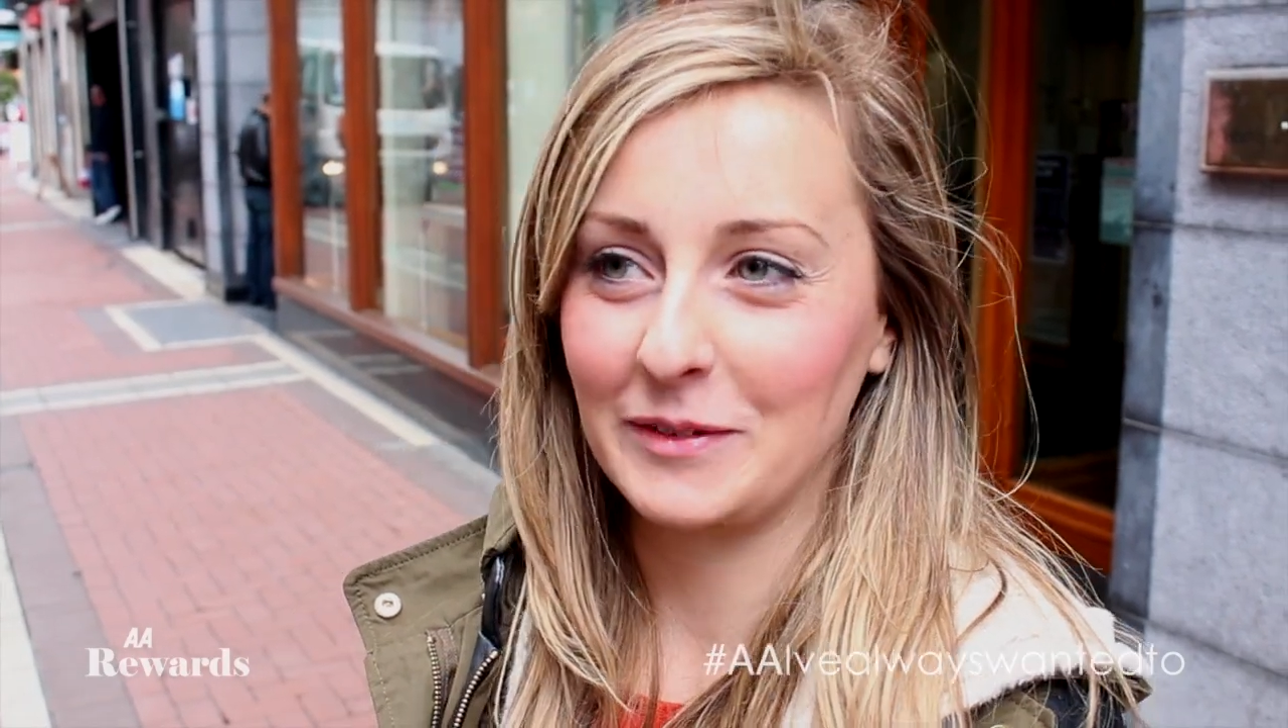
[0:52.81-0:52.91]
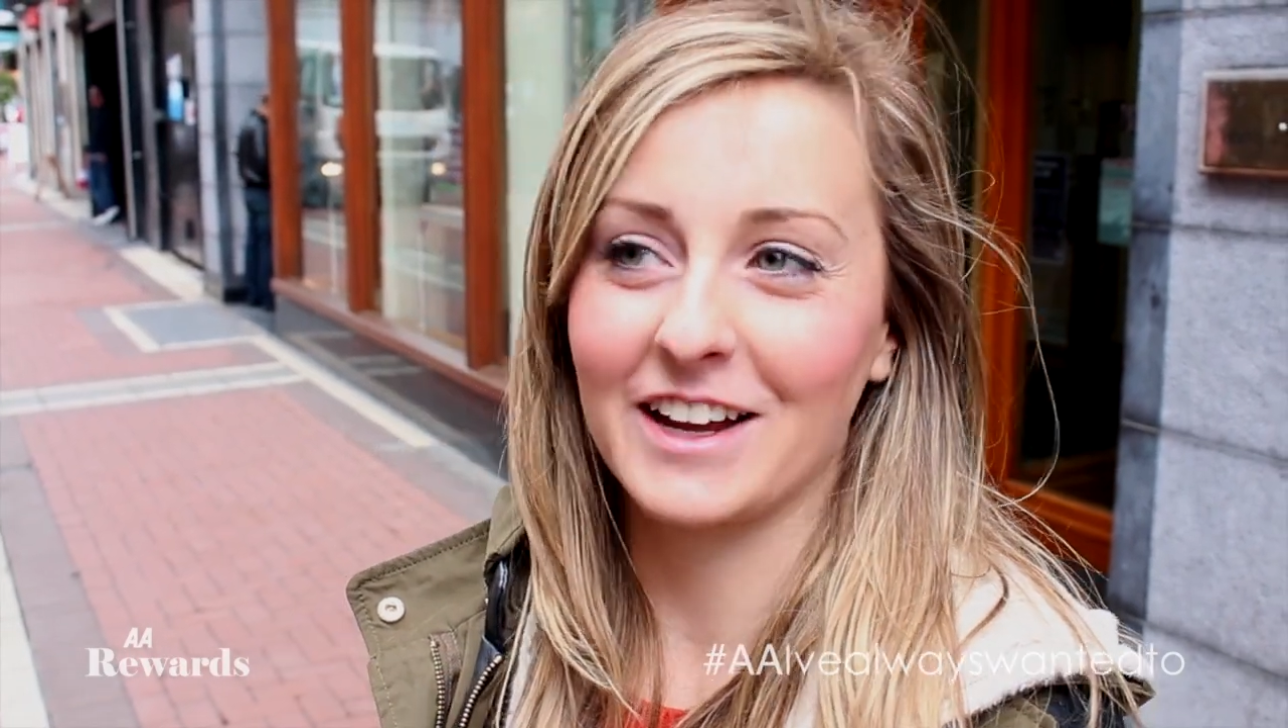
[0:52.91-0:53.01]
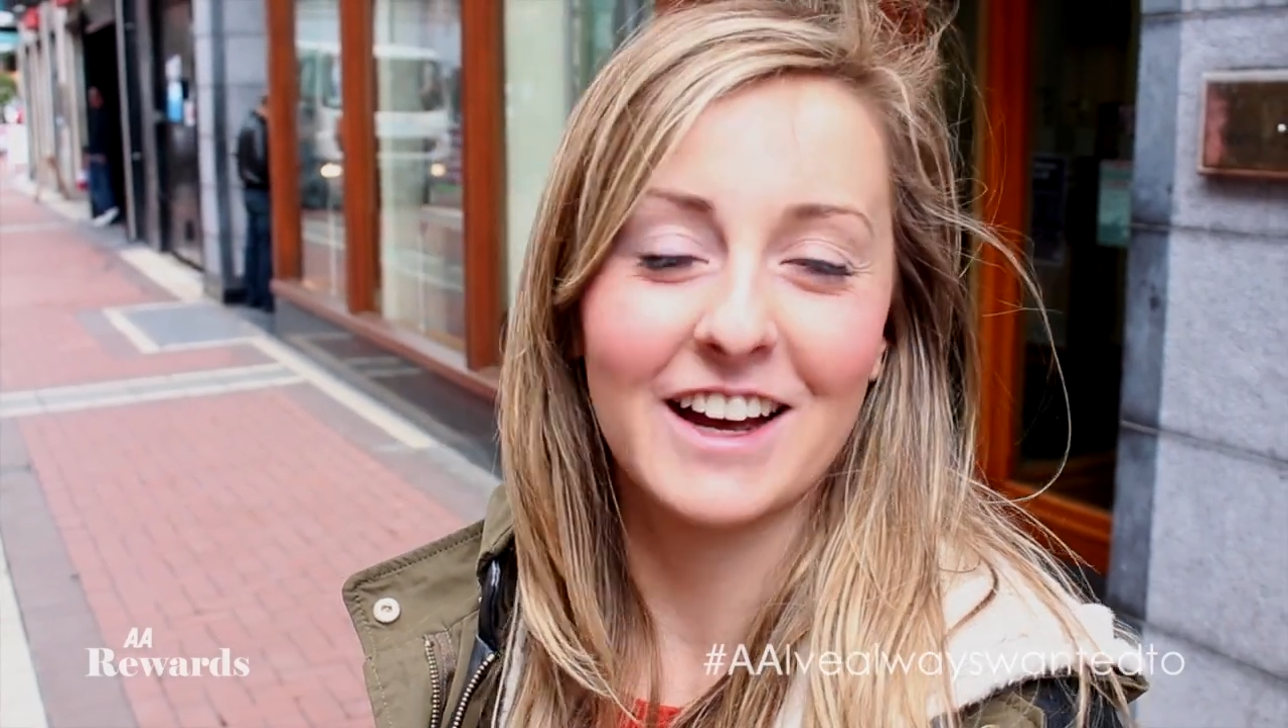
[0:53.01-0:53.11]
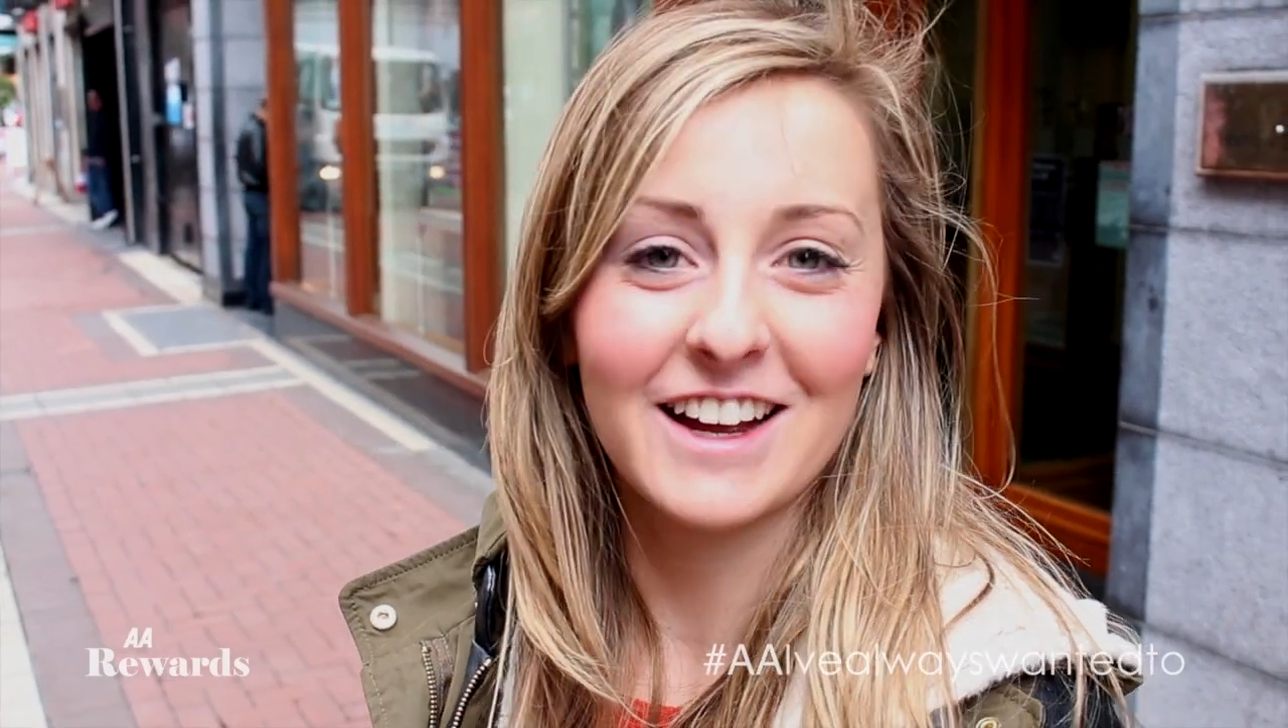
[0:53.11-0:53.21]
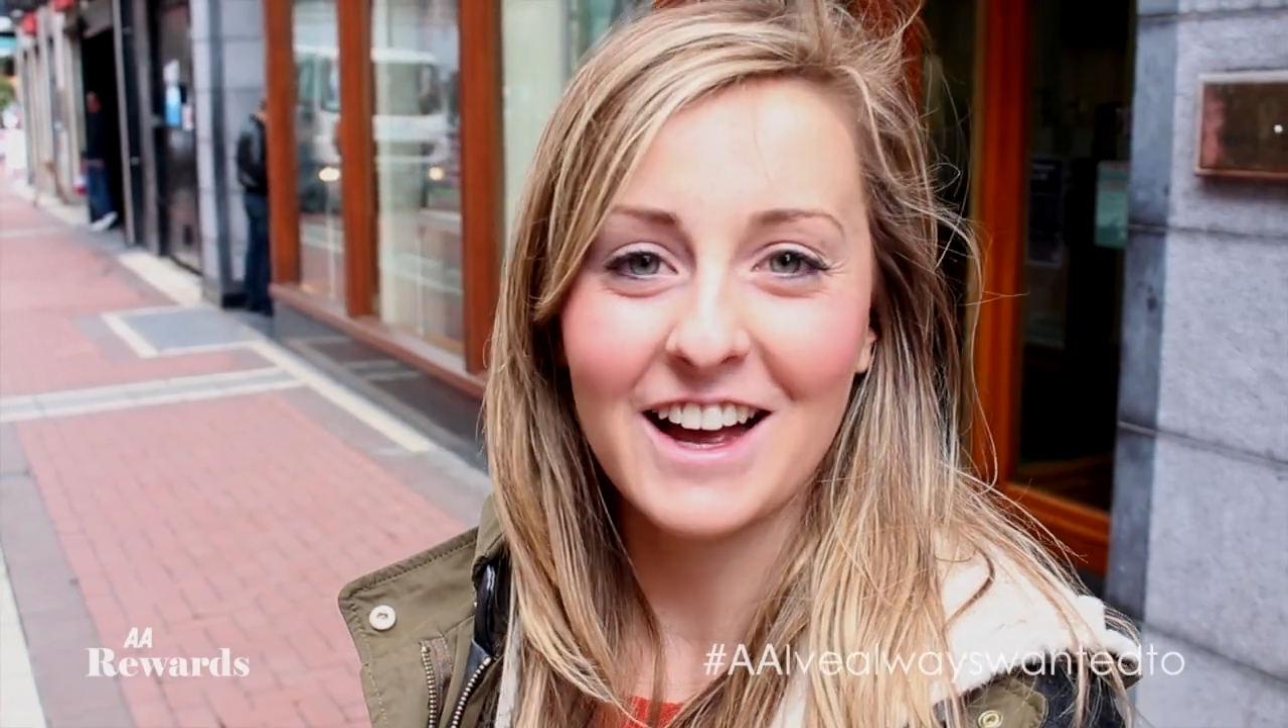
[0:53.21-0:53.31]
but
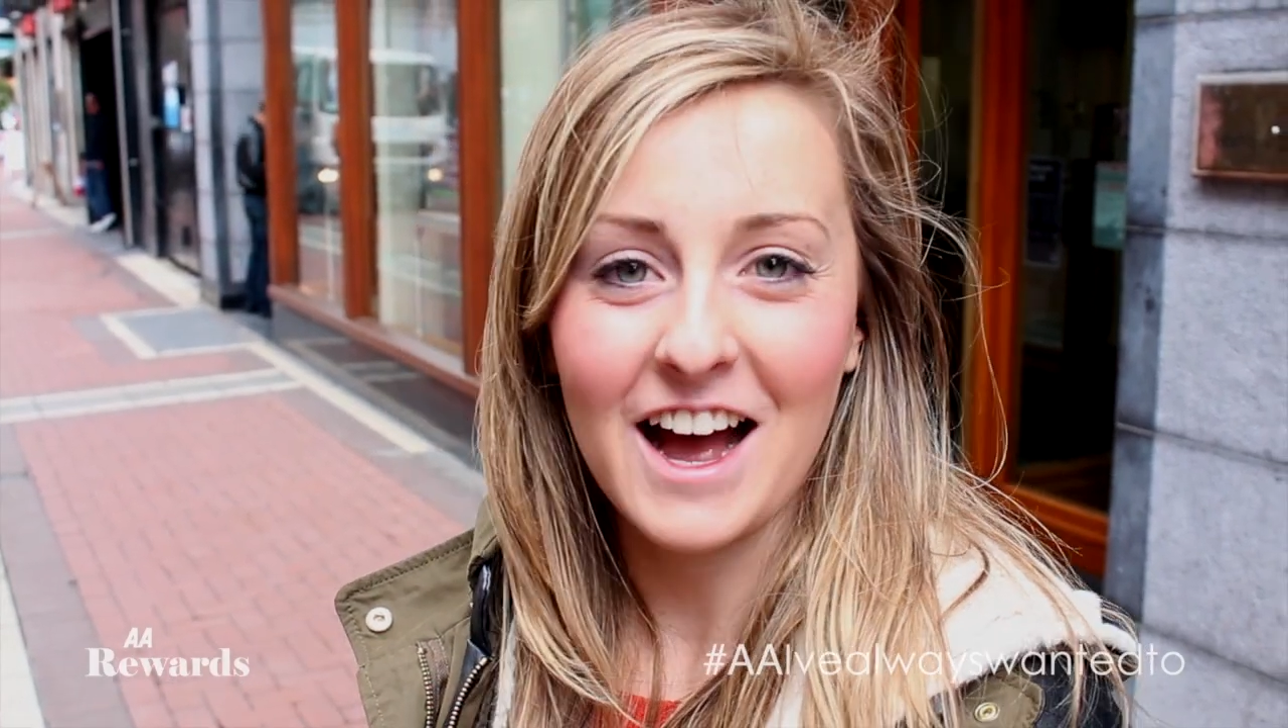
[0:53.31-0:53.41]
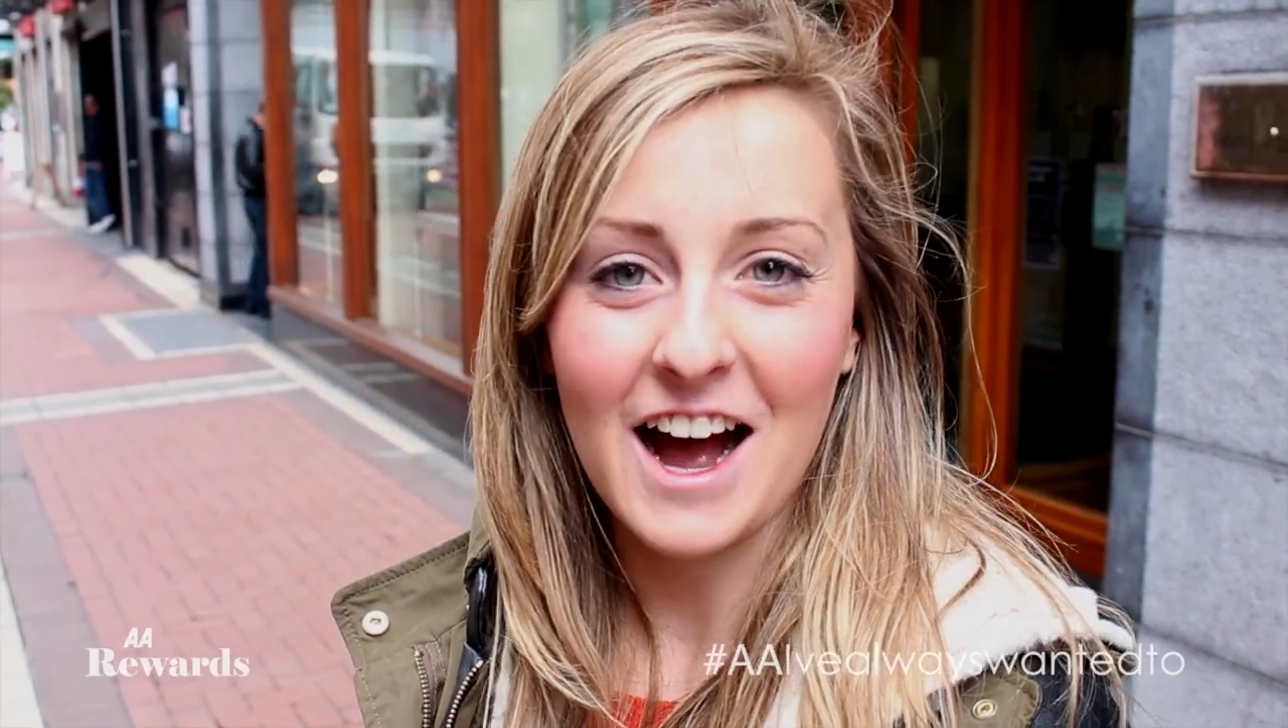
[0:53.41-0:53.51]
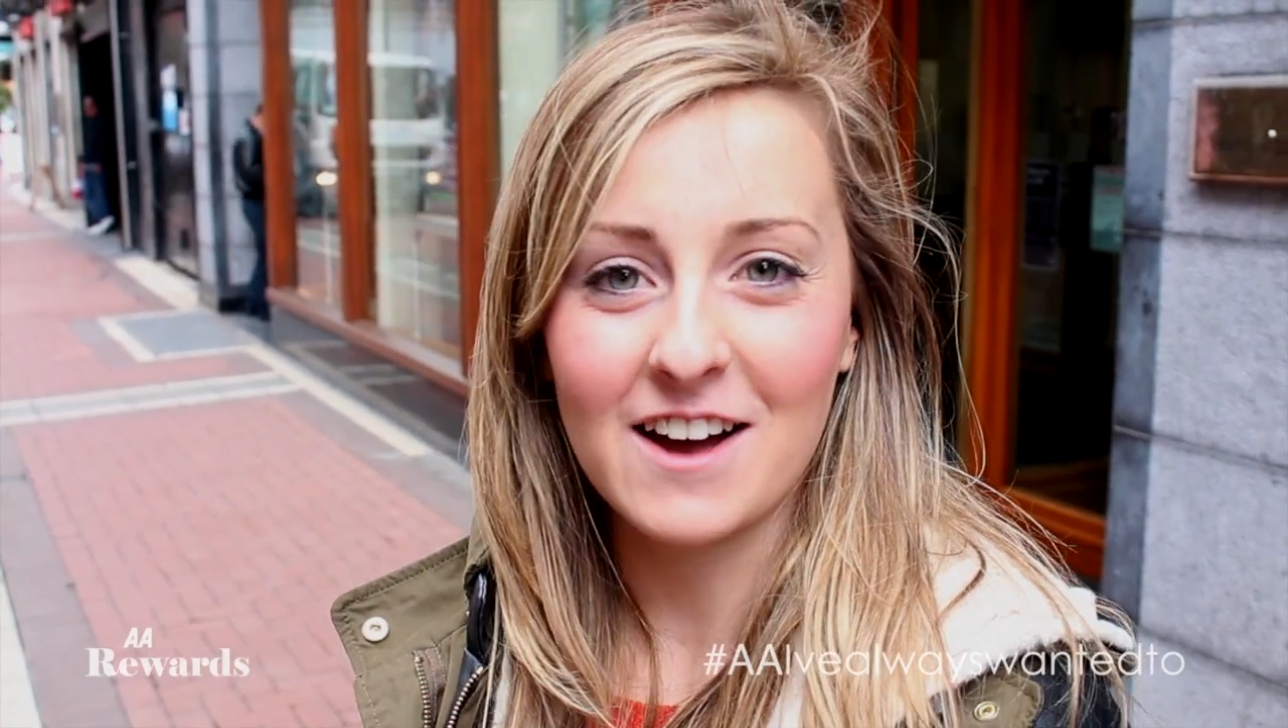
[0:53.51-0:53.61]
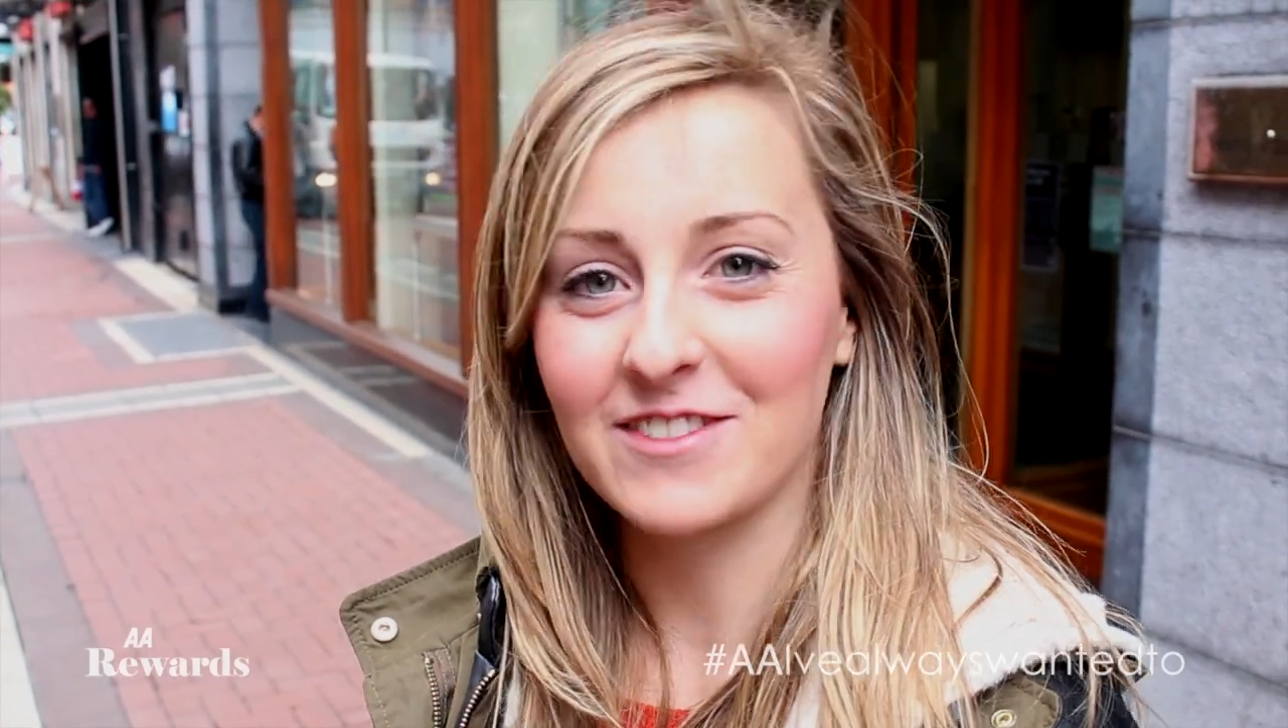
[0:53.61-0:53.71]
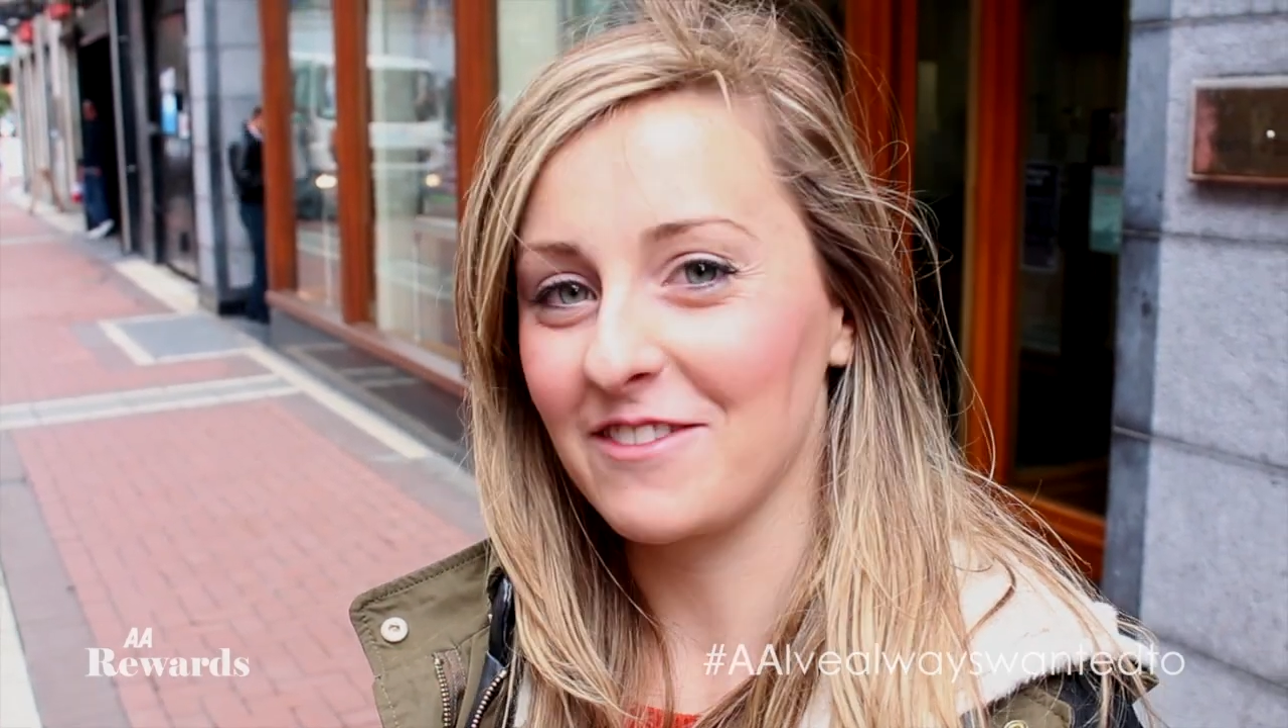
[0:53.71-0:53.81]
I've